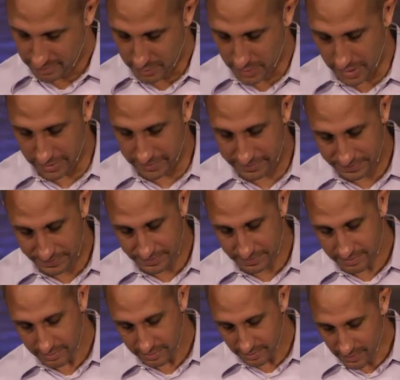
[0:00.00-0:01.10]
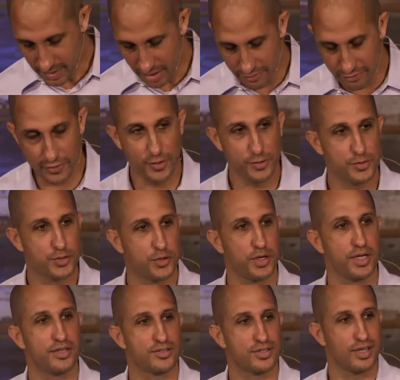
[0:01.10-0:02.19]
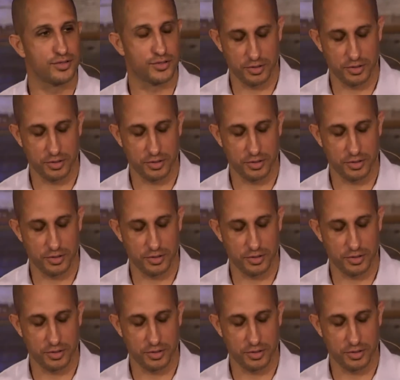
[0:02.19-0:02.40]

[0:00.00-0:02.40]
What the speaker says: Well, for those Greeks and